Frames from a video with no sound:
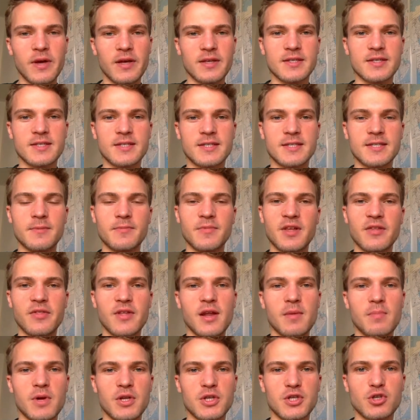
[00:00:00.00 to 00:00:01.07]
It's something that
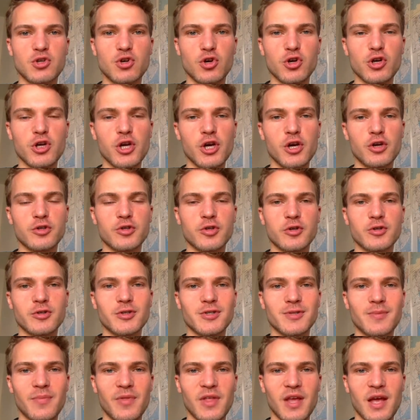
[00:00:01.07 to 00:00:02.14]
I mentioned earlier. It's also
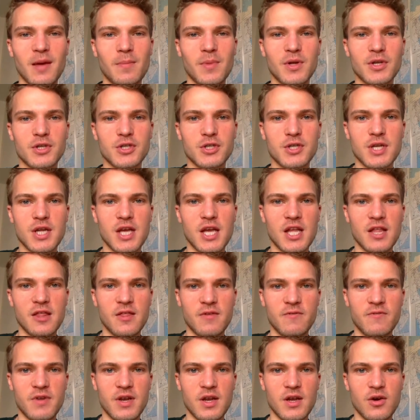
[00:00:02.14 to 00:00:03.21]
something I mentioned in the
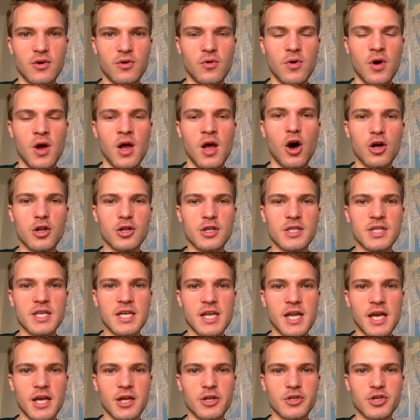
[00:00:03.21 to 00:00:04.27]
video on D N
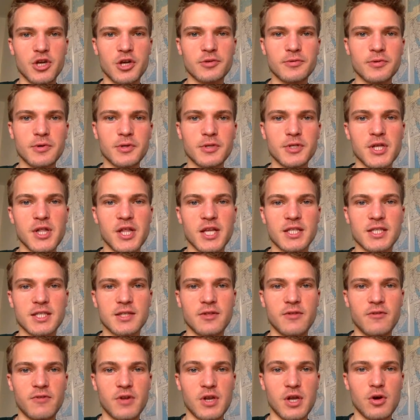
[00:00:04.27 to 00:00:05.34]
A in general. So that's
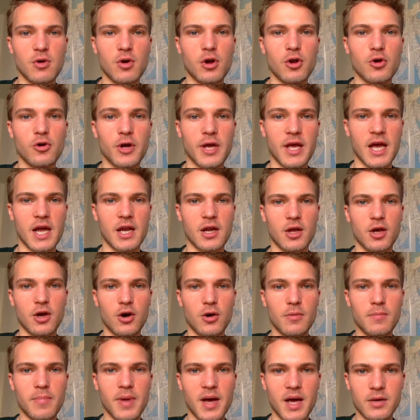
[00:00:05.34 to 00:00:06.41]
the video on organic
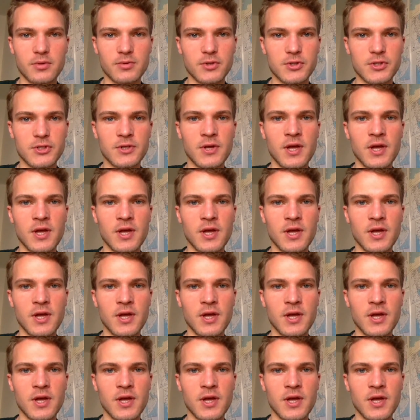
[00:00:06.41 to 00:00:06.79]
compounds.